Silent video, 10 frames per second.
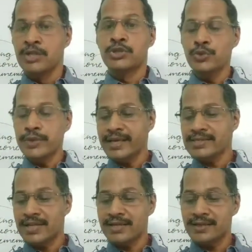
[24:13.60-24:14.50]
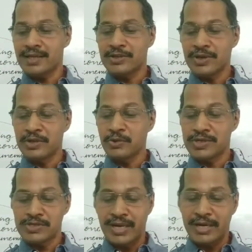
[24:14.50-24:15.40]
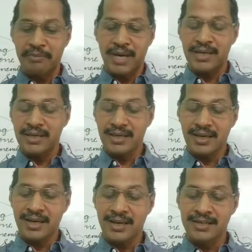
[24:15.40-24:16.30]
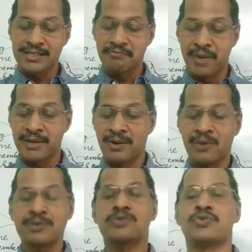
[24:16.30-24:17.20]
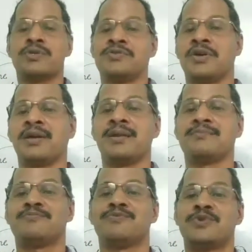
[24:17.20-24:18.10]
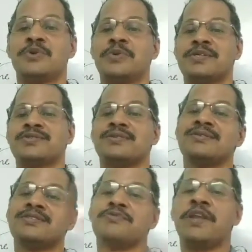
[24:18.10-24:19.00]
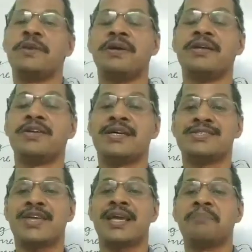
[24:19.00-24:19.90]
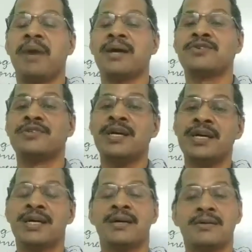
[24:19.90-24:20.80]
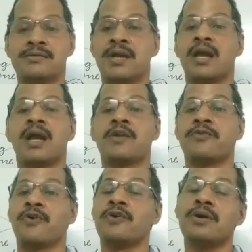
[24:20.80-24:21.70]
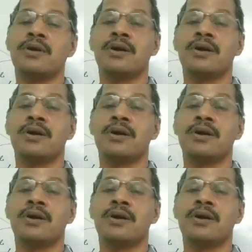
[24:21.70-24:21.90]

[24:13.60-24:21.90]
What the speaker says: 2 days later, it was led by its manhood to the jungle. So it was when it was taken back to the jungle for